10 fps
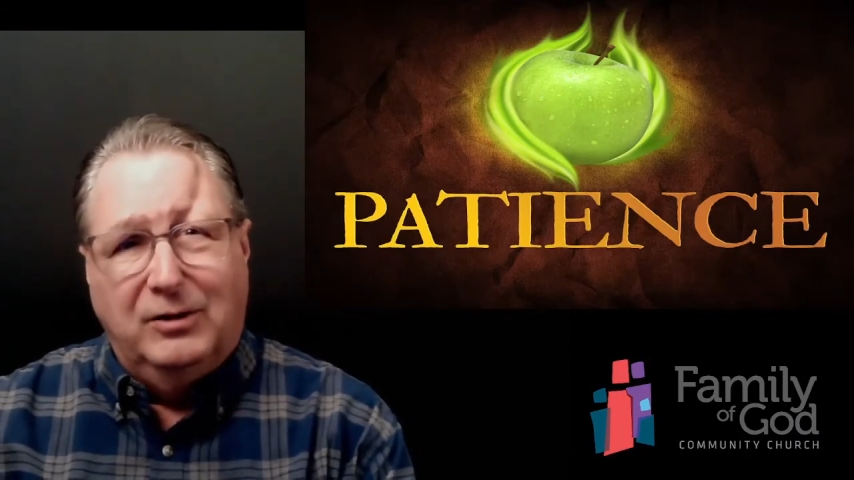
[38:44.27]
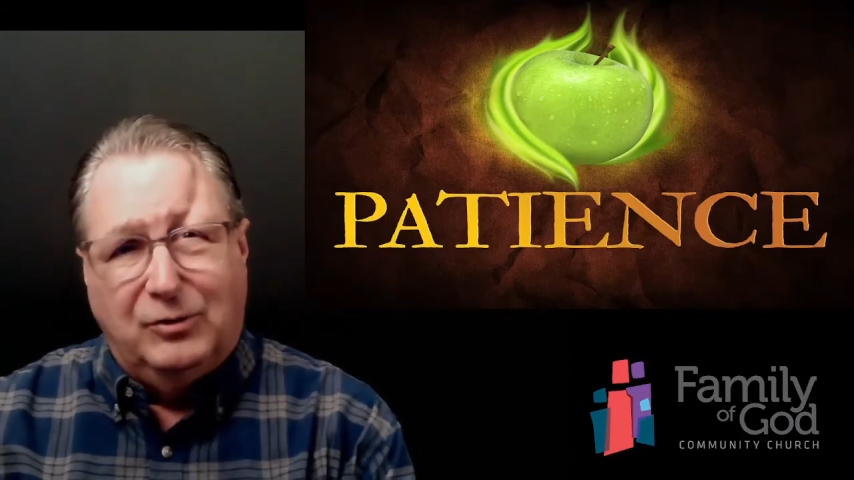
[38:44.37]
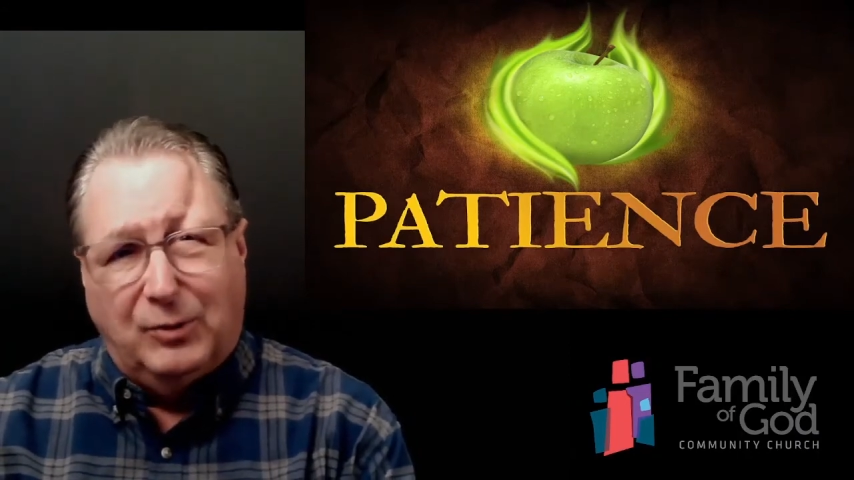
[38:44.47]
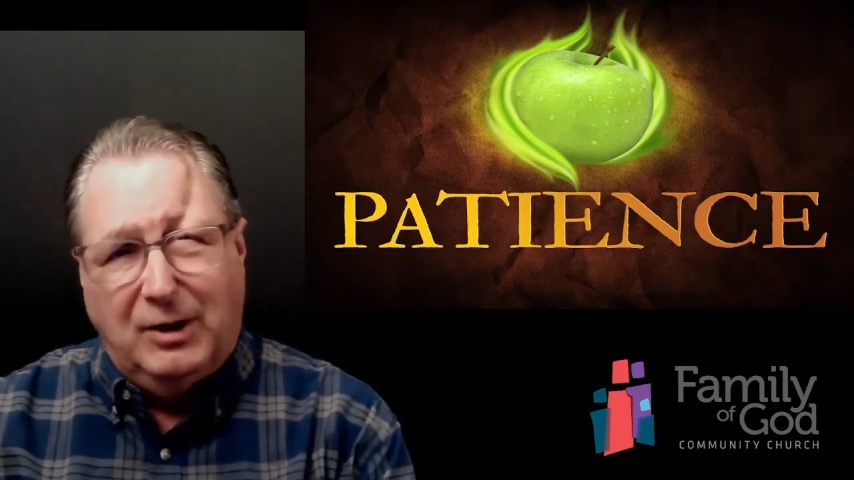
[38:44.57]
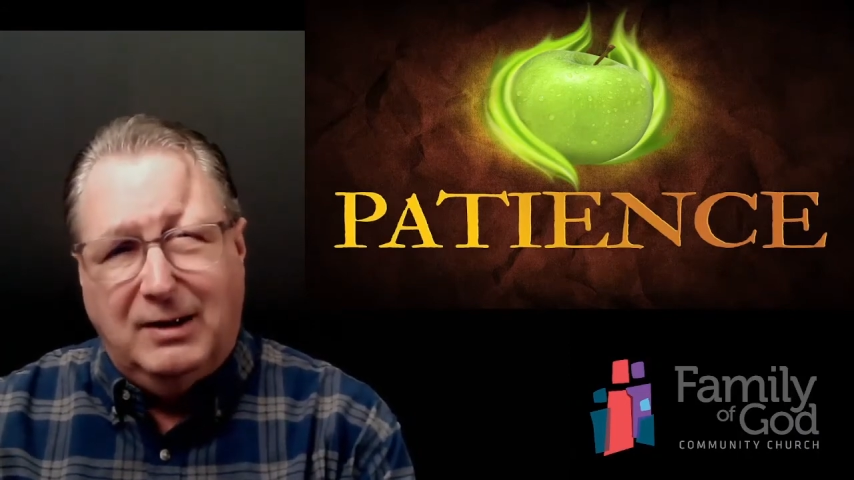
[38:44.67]

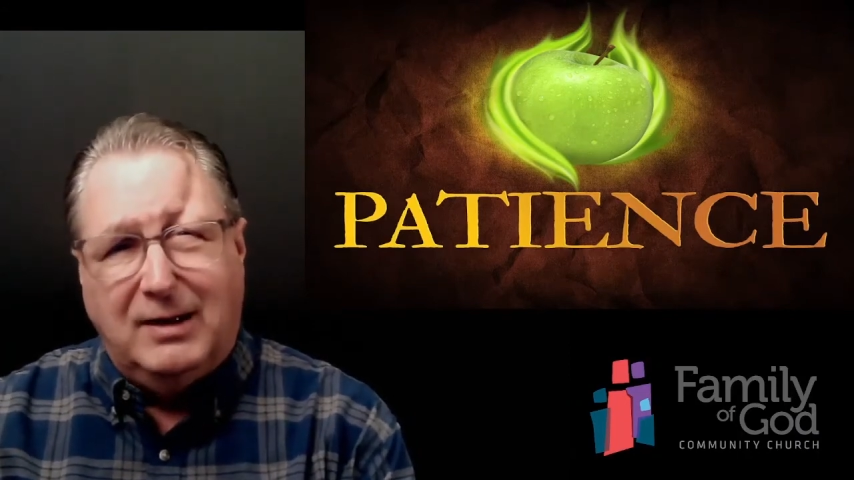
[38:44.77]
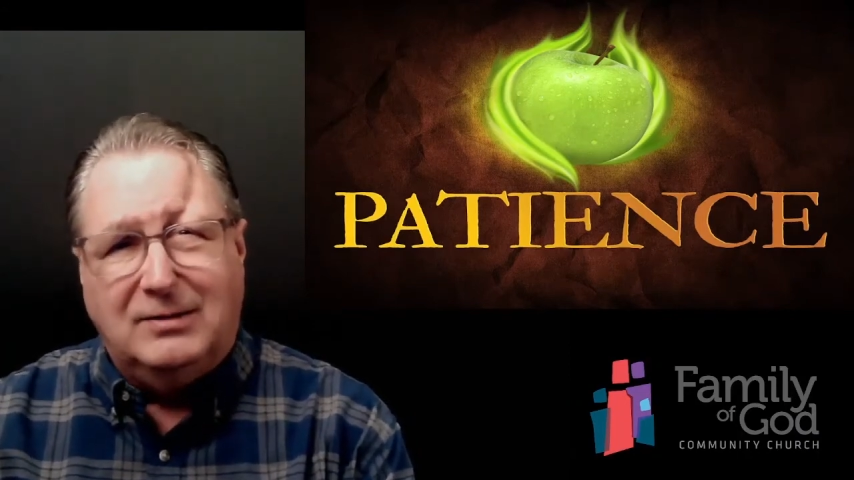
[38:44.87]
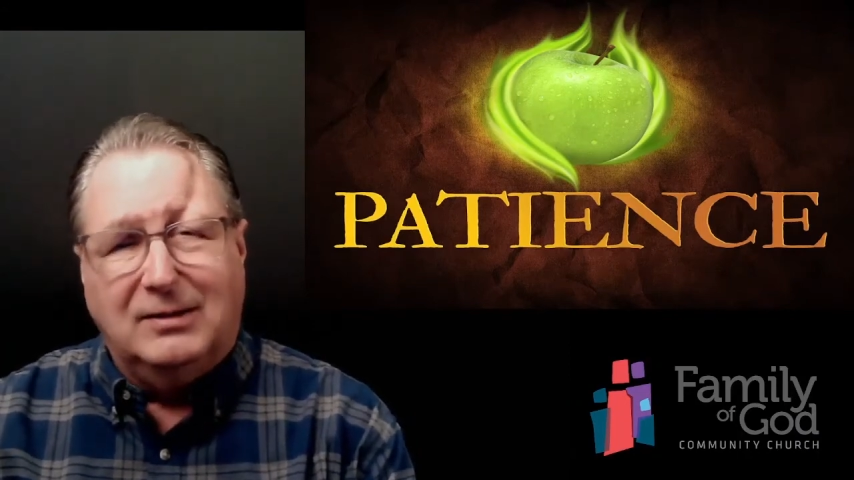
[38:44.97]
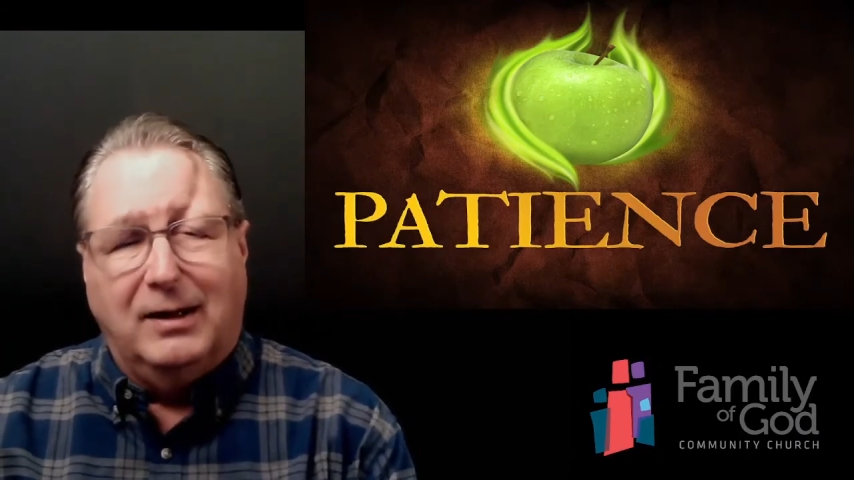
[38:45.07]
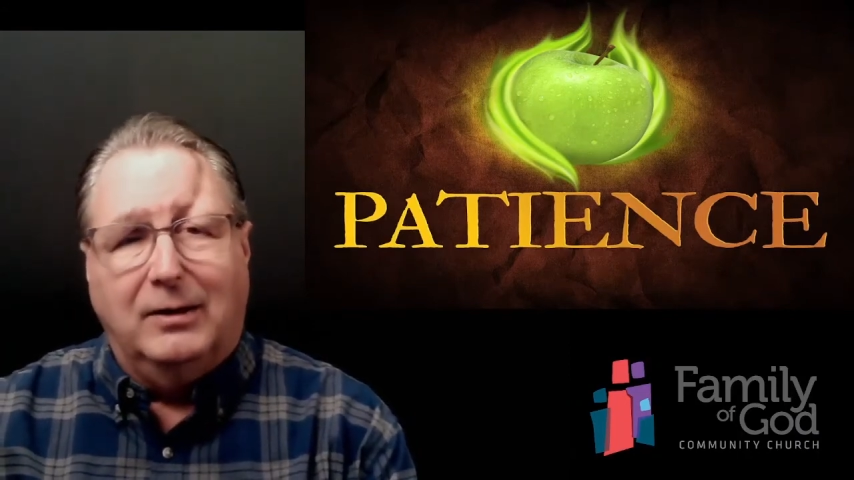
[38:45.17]
3
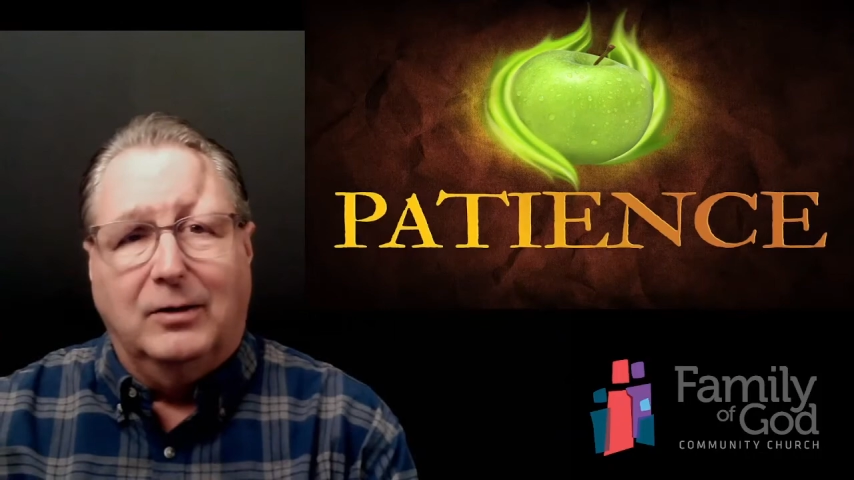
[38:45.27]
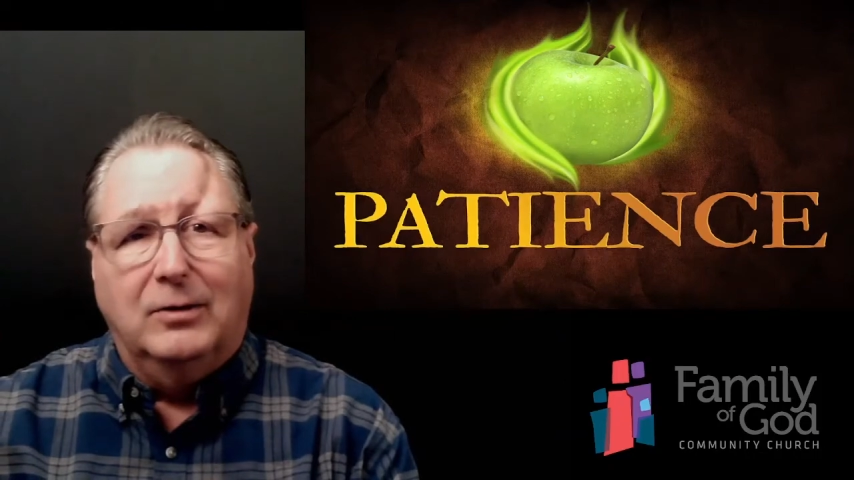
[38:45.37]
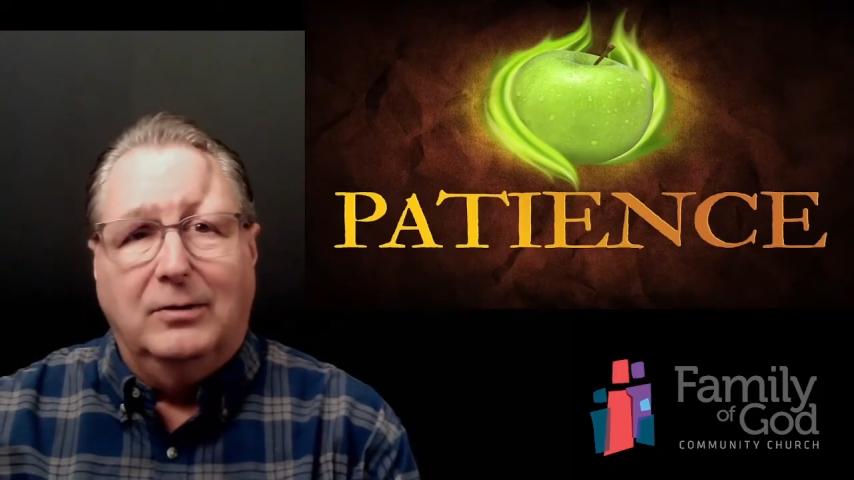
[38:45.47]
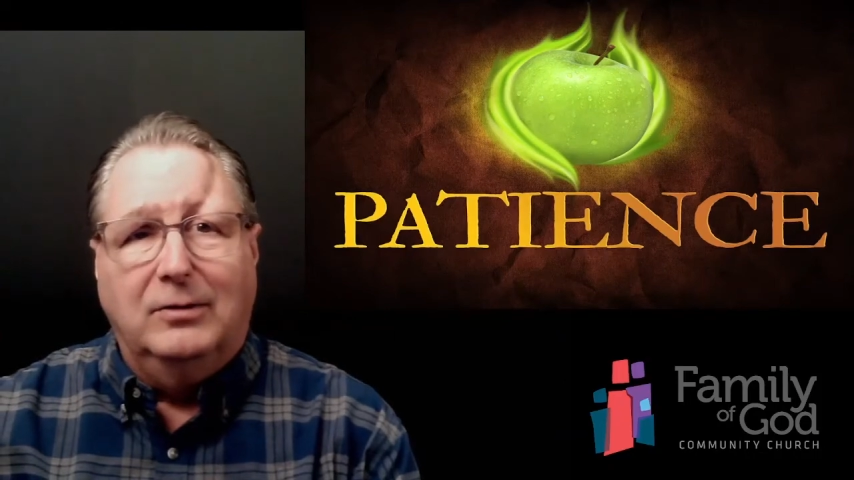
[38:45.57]
days later,